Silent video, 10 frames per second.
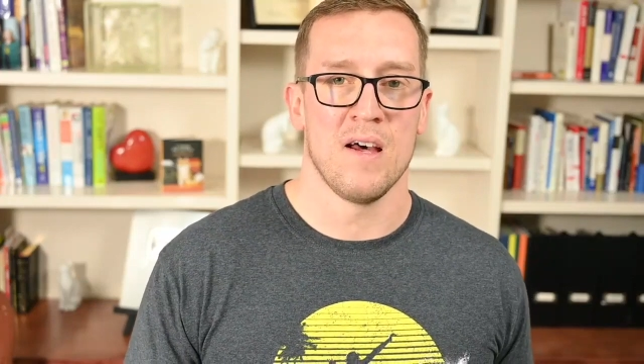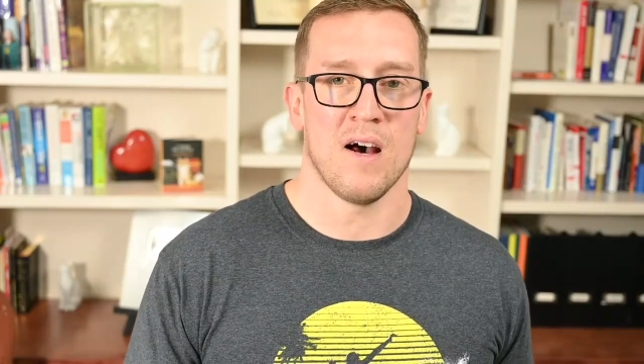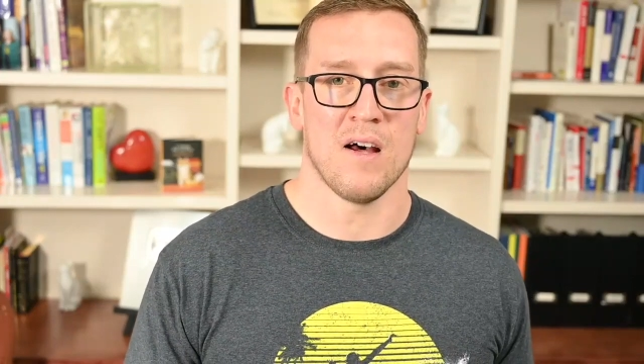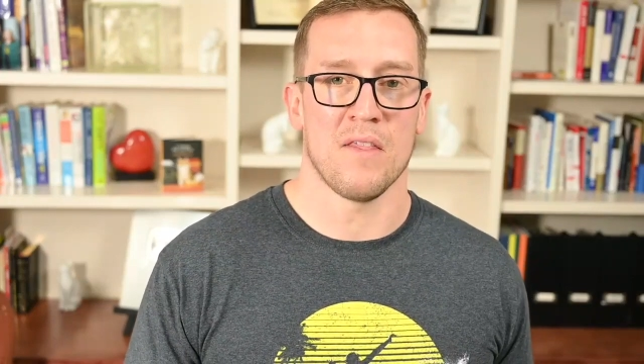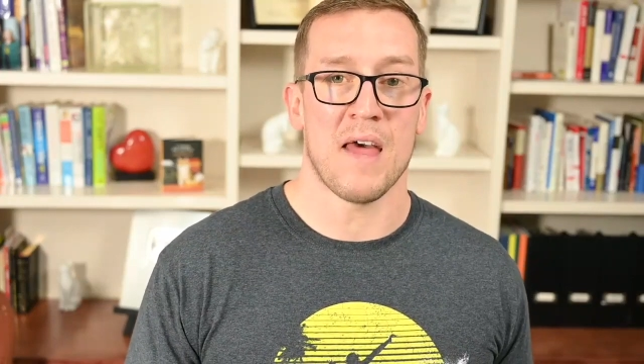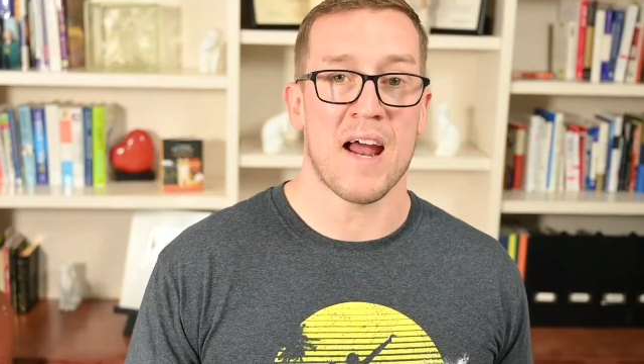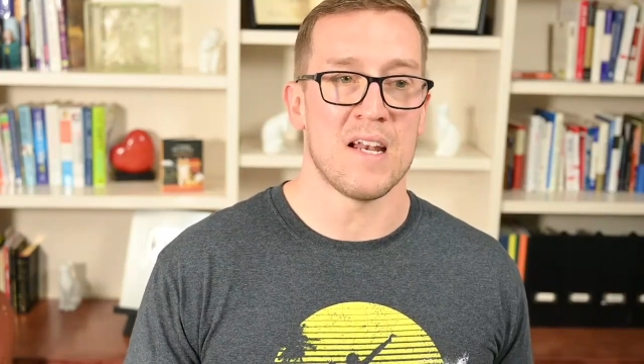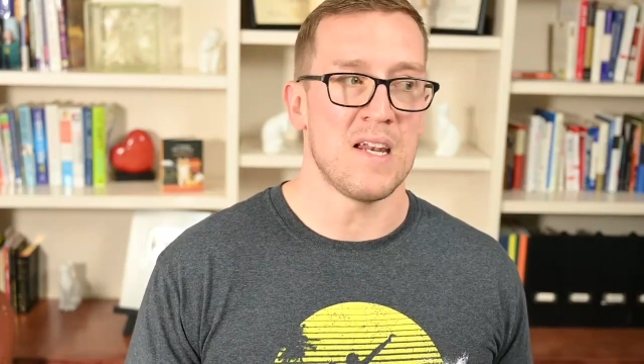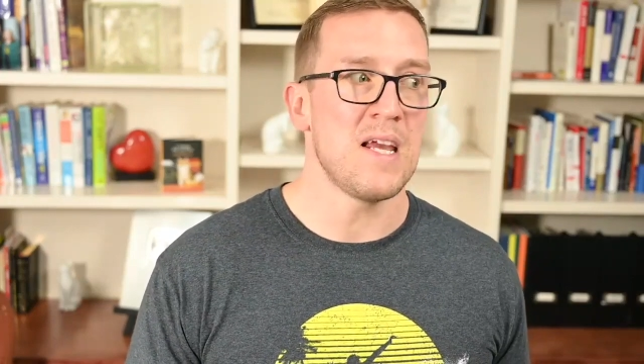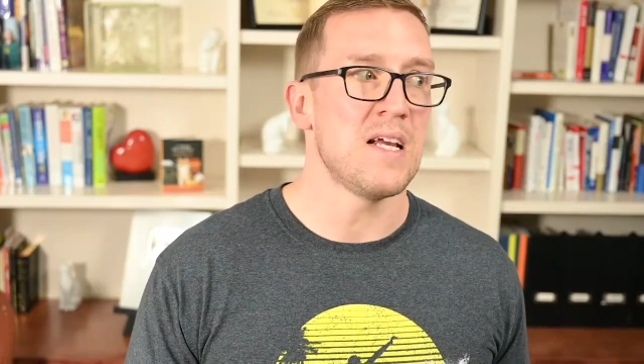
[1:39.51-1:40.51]
uh,
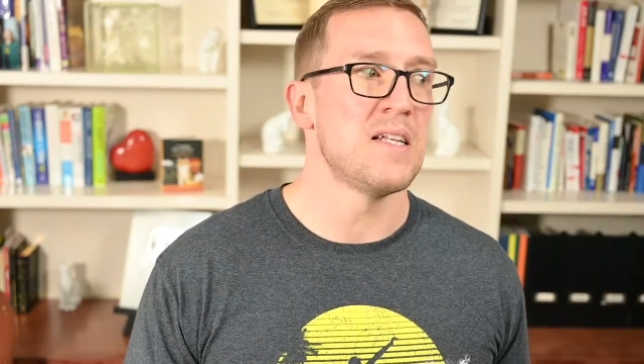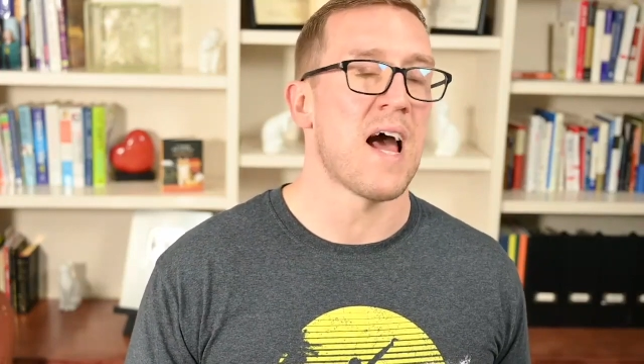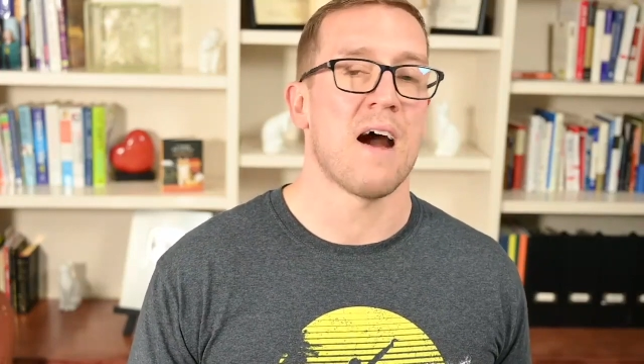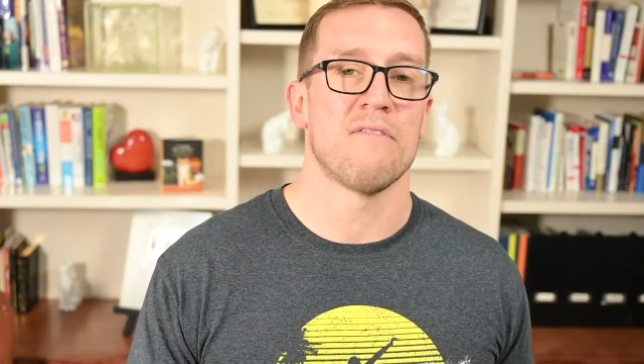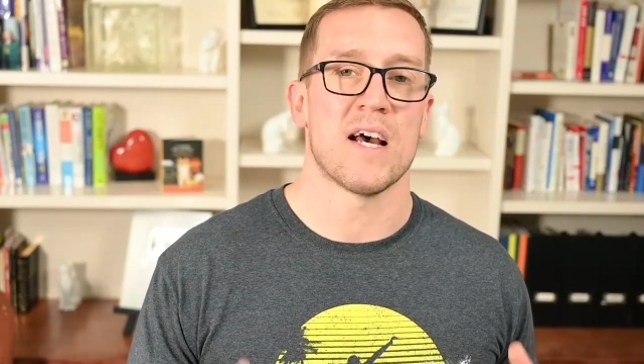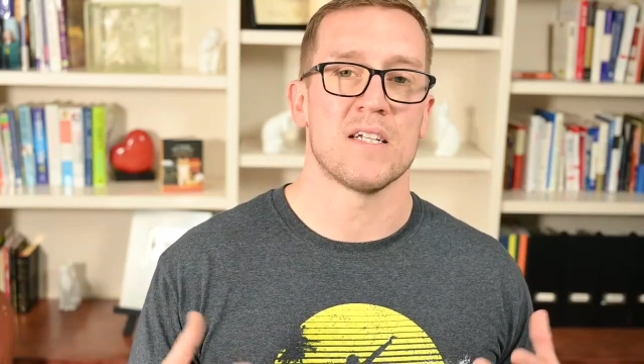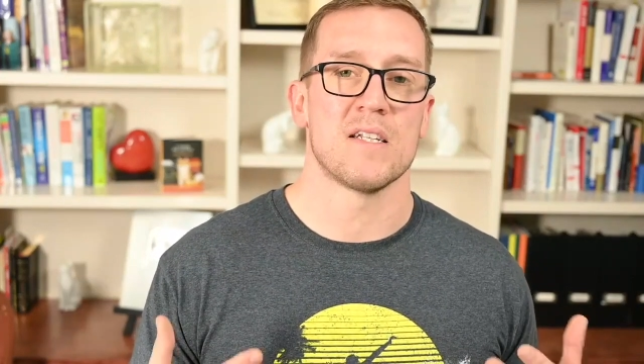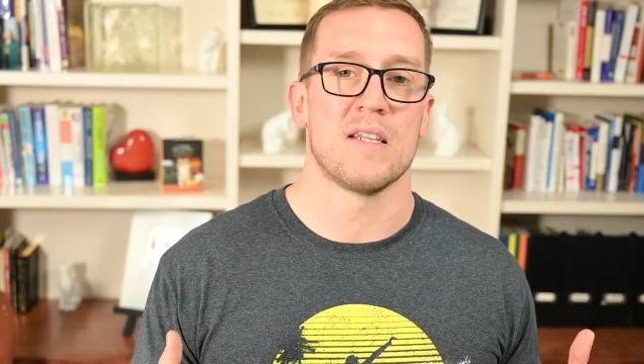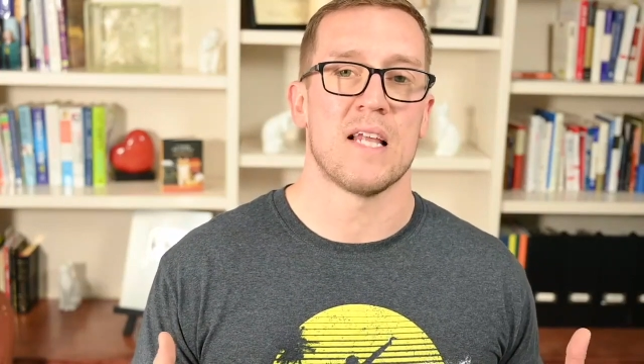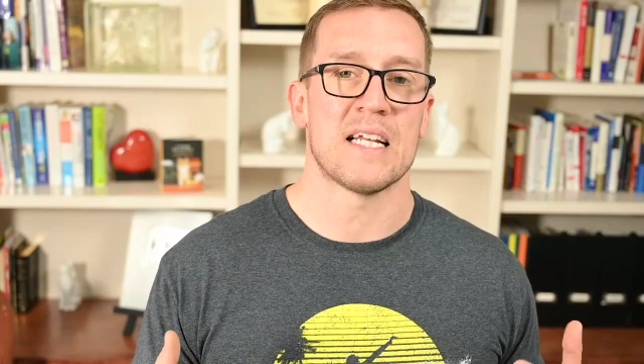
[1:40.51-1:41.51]
that need to have that
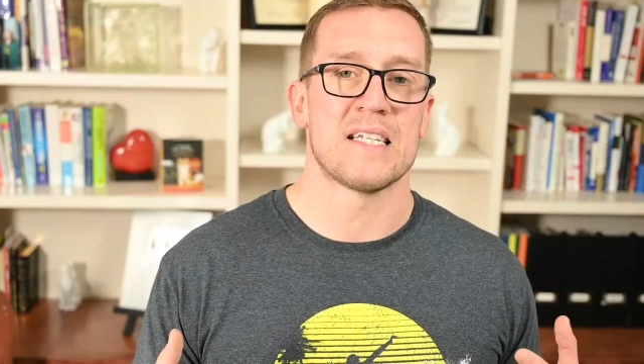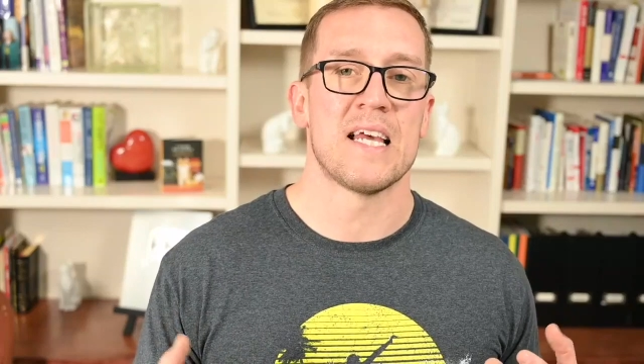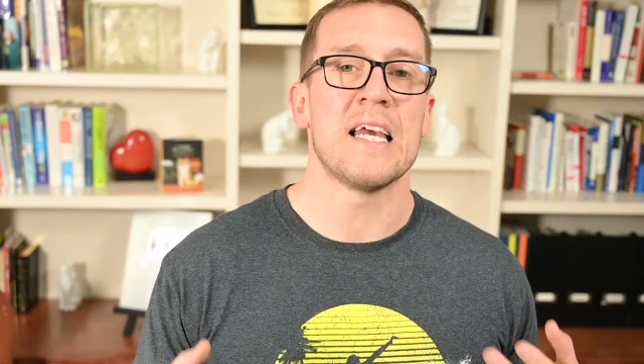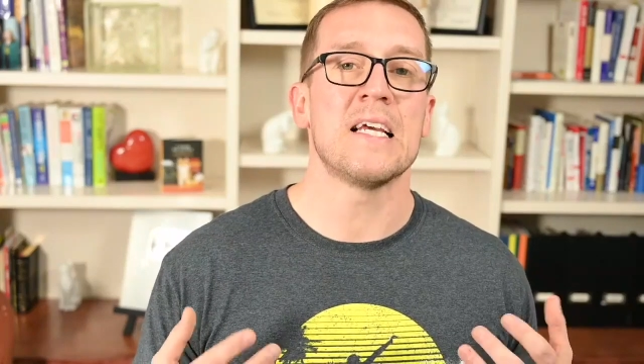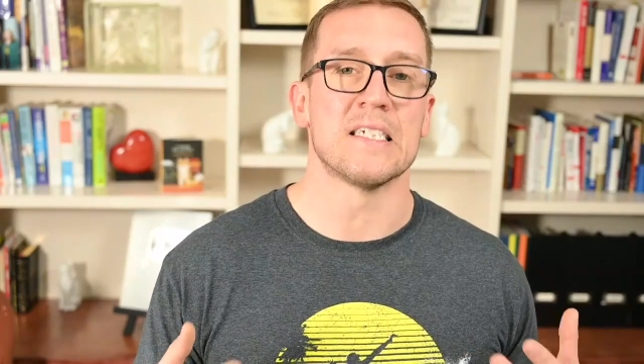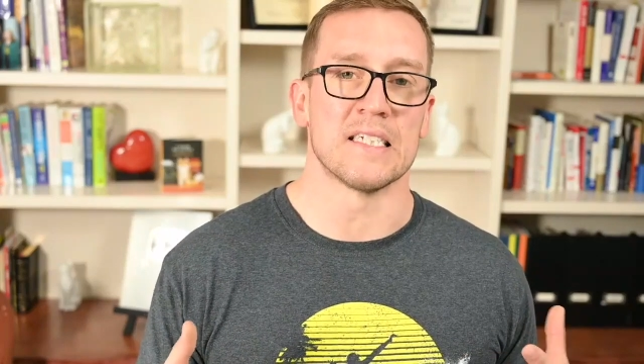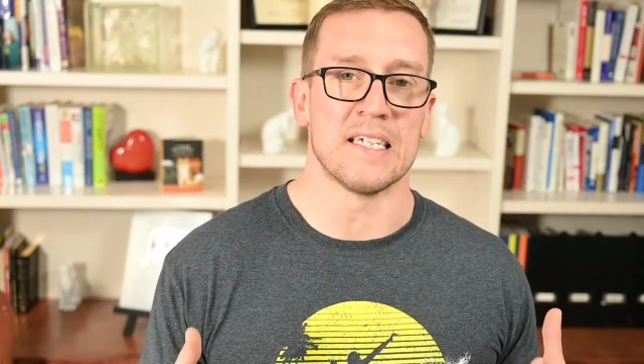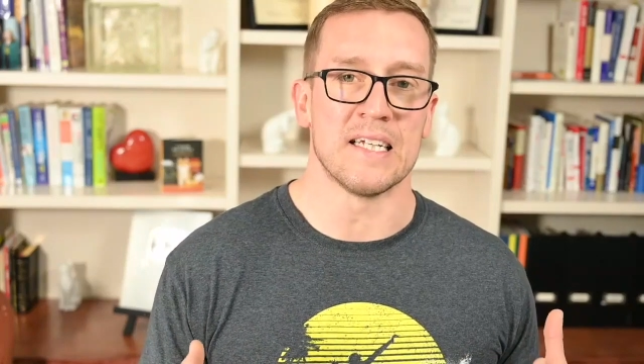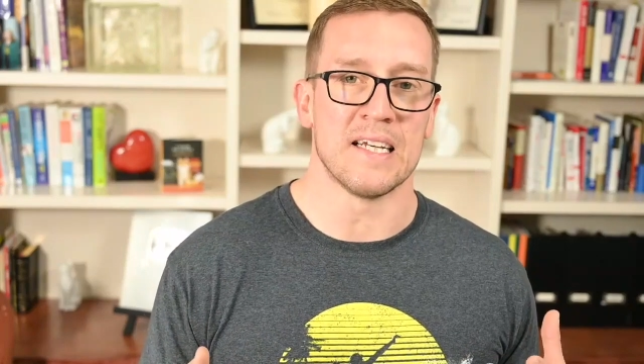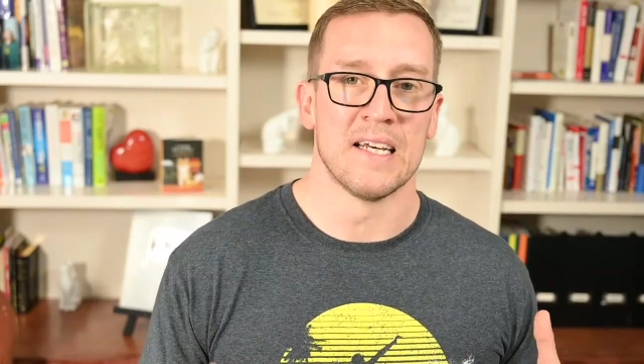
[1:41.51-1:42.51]
that
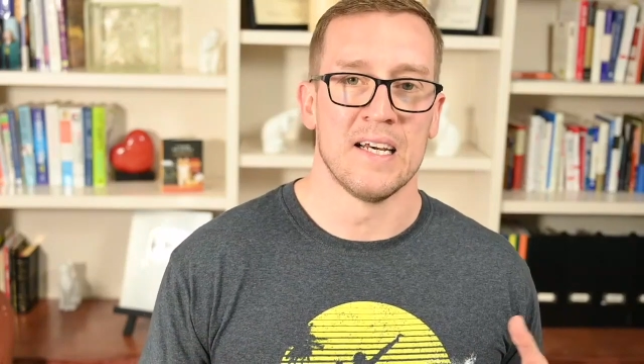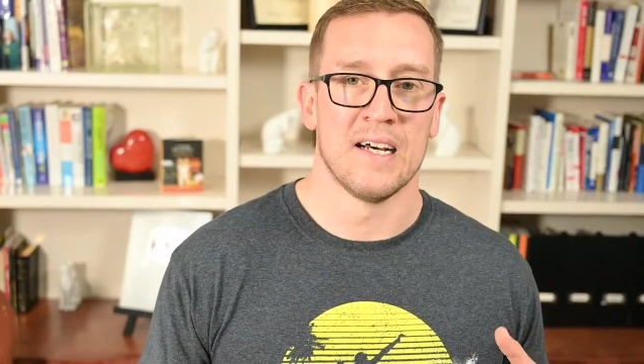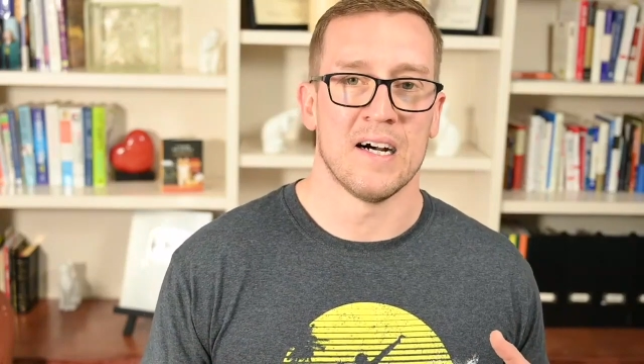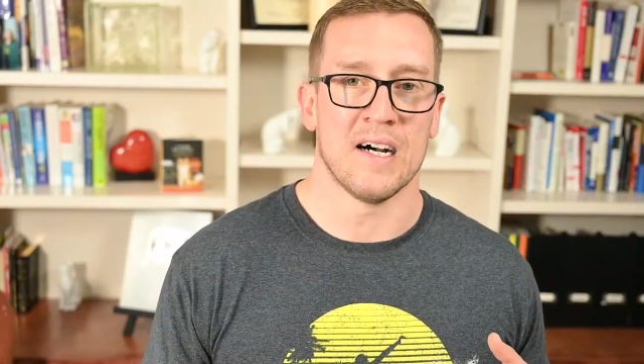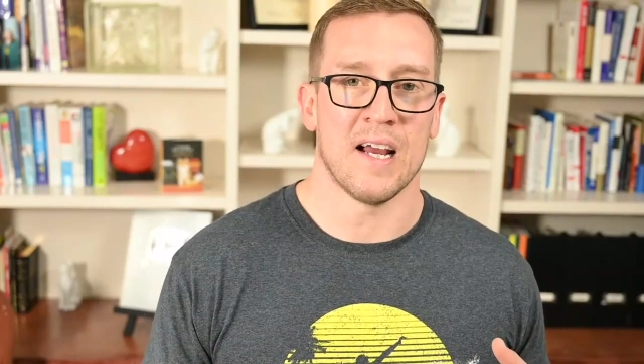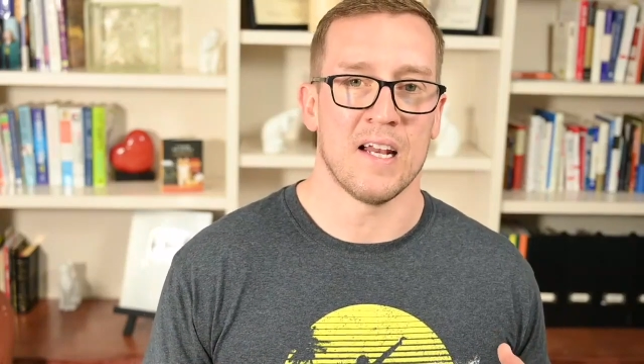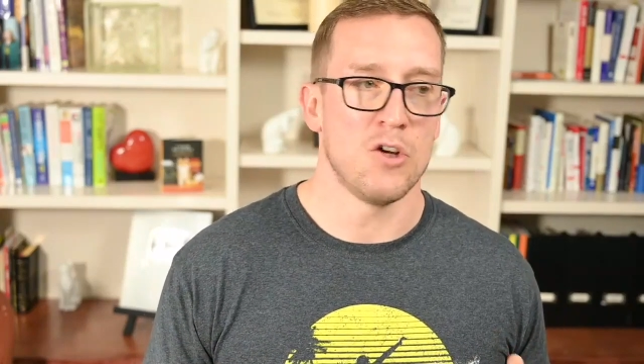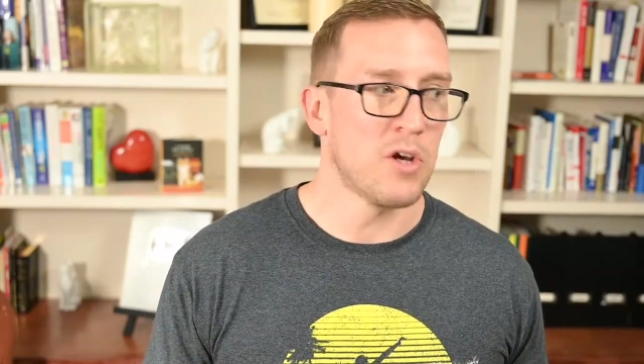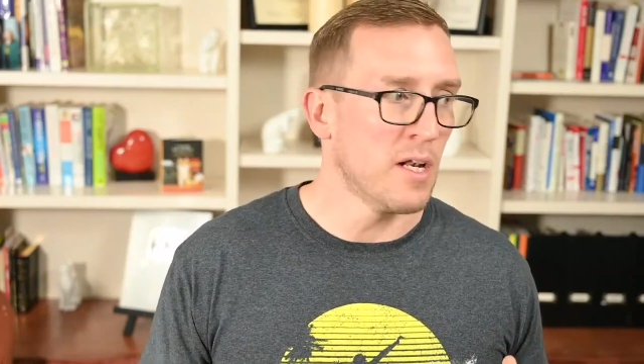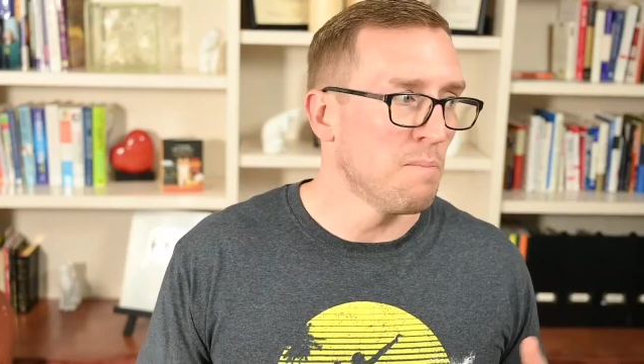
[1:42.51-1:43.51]
tingling, uh, and
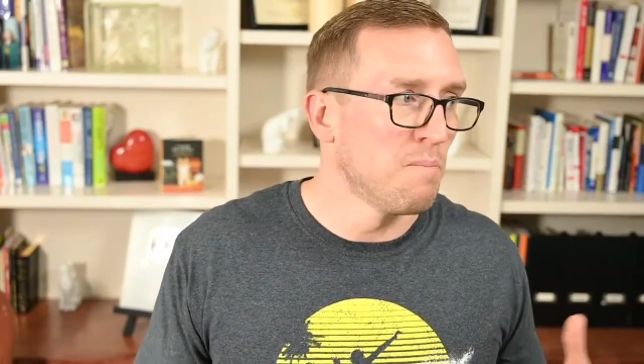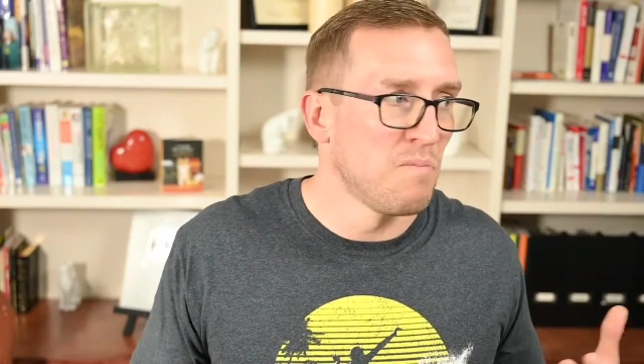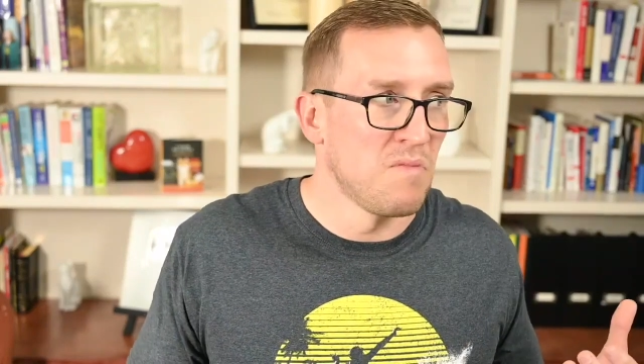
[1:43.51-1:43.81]
you can